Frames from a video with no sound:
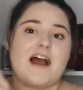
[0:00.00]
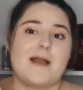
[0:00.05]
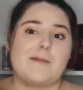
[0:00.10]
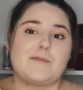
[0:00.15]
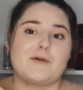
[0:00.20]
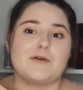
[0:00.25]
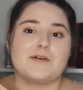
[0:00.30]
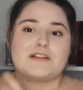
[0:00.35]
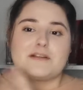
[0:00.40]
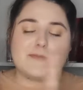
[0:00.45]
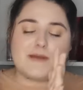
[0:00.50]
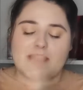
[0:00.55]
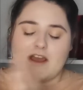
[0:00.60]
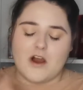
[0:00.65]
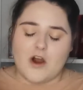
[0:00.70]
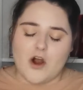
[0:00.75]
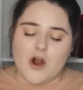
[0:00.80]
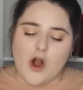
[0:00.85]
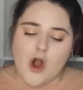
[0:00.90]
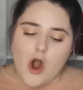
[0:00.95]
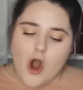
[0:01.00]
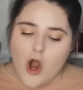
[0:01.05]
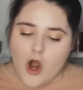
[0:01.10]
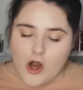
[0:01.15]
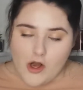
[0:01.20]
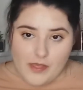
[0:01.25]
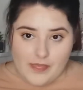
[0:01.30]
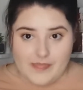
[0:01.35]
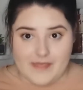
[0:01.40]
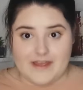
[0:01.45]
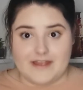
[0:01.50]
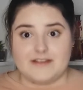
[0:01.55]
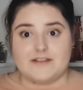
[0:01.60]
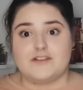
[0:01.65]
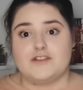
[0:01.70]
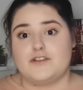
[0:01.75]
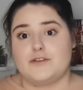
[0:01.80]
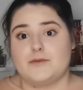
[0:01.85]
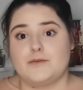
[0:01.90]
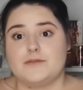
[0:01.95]
I'm going to be on this
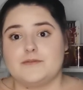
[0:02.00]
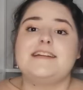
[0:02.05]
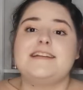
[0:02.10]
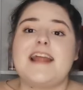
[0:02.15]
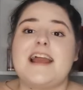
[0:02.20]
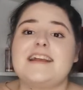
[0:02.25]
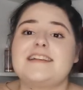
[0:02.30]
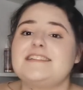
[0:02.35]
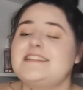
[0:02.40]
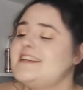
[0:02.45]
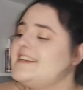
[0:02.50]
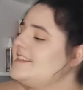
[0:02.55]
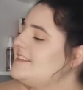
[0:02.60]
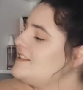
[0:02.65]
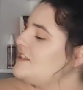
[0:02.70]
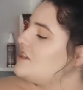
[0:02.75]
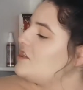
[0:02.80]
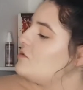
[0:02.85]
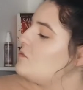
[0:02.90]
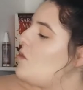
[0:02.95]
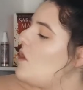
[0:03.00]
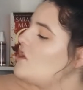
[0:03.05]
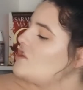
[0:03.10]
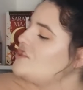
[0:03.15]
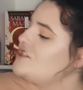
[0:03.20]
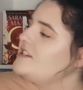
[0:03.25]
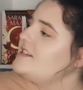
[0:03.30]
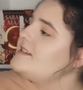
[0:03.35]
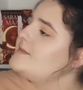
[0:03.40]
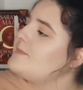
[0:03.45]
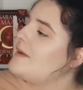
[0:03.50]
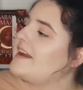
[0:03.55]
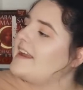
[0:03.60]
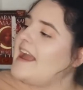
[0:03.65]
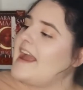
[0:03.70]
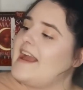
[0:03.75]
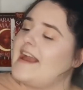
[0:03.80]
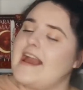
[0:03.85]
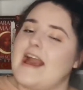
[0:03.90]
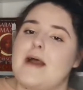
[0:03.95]
soon. Next is The Watchers by
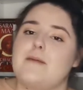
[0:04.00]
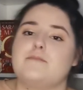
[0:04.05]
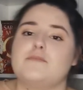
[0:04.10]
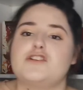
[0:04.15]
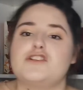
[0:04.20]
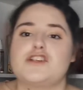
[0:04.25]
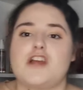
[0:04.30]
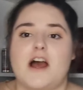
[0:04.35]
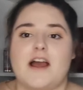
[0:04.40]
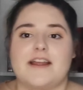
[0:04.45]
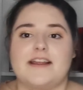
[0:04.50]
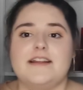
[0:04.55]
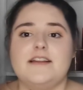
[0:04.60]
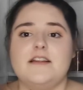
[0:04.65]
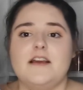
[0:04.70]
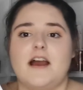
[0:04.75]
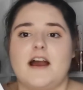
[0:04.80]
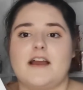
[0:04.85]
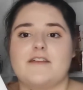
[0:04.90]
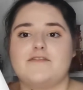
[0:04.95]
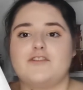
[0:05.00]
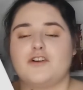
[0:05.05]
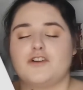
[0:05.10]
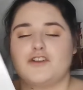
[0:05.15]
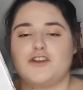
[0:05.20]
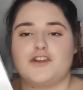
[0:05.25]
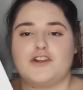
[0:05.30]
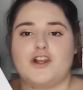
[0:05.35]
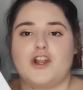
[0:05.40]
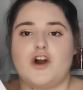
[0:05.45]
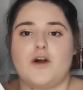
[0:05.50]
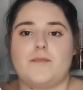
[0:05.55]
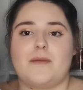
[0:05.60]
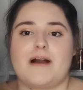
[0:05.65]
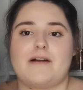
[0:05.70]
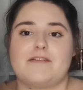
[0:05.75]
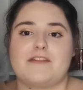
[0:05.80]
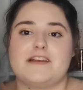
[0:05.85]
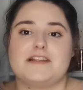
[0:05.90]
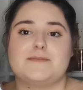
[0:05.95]
A.M. Shine. I've not heard a lot
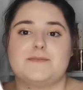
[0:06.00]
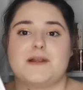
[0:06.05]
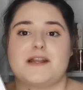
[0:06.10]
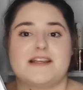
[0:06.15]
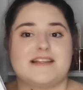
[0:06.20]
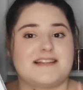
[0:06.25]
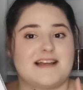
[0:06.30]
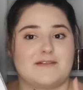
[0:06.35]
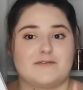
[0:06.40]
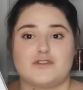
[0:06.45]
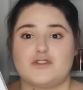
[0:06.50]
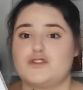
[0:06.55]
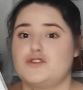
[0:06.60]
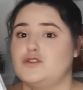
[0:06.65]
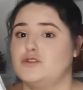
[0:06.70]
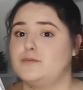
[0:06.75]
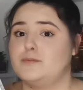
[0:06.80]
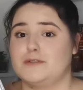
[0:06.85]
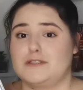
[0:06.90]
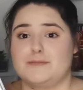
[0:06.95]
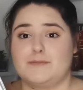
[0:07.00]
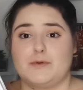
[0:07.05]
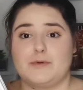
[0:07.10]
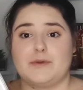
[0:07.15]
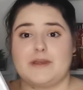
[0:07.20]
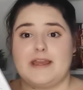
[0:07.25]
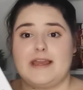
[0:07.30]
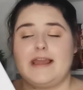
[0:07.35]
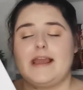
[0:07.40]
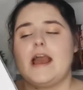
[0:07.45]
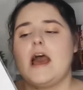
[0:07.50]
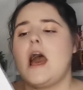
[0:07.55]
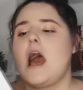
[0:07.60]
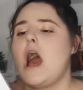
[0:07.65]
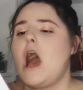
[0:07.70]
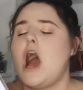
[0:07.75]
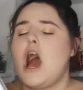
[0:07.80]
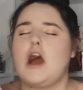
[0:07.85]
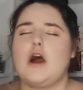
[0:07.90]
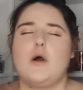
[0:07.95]
about this, but it sounds super spooky.
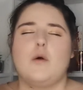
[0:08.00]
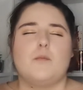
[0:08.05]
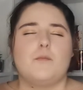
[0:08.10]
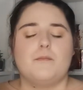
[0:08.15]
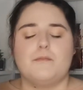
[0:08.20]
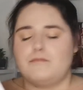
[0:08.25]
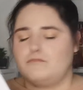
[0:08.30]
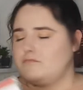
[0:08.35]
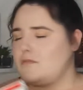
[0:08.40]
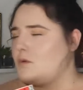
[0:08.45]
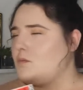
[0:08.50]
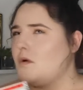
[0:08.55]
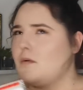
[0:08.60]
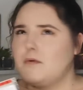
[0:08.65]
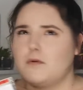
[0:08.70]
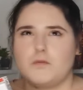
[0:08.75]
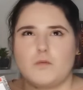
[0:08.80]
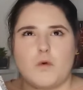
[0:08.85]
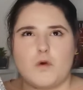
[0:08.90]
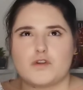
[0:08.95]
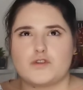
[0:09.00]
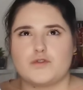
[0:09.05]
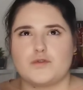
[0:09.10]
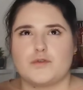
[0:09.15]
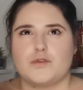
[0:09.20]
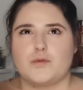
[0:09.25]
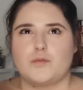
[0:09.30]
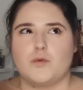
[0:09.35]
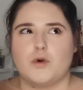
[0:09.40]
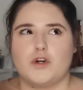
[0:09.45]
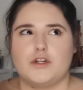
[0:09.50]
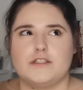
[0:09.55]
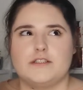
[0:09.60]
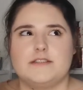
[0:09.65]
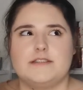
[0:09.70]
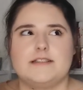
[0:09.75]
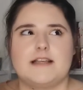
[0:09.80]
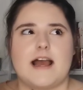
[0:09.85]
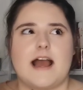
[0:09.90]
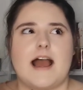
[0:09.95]
A woman walks through the
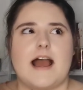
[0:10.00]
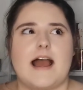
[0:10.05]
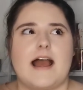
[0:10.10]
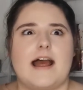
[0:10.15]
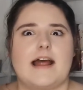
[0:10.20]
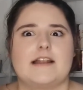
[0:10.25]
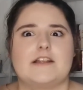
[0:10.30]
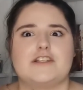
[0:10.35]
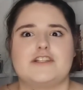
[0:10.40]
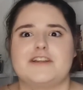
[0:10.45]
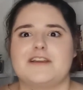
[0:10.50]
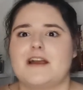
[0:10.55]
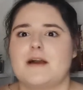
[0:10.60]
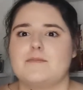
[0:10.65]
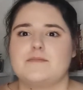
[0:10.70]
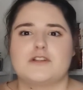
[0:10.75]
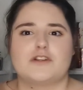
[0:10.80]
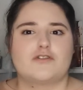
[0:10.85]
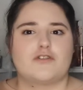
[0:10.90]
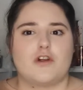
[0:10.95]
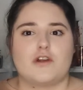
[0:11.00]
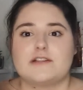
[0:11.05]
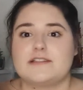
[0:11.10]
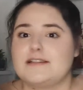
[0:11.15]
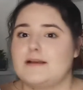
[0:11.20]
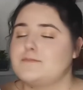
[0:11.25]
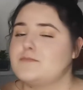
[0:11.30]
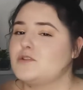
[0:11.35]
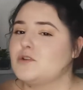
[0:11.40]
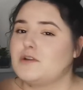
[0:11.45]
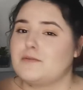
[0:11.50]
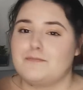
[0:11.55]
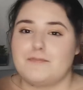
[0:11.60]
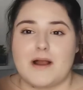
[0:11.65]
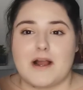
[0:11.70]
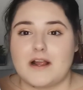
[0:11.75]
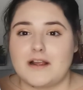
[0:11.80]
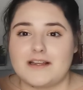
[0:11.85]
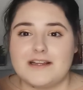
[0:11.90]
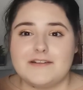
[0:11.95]
woods, and she comes across some sort of
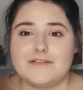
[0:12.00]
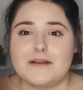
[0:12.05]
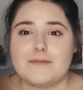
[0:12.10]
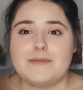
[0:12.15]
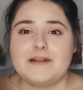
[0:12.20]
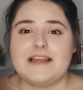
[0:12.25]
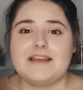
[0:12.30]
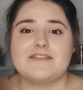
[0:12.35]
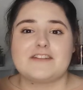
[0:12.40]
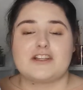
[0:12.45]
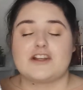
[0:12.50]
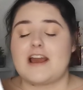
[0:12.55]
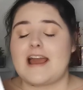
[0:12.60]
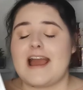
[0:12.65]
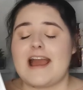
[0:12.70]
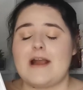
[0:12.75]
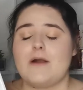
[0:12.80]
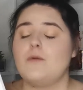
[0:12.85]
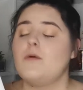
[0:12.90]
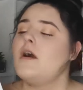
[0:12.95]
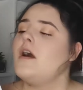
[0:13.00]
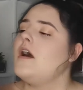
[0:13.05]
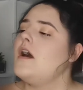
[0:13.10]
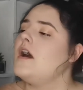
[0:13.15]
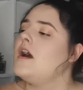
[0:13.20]
bunker, I believe, I don't know how.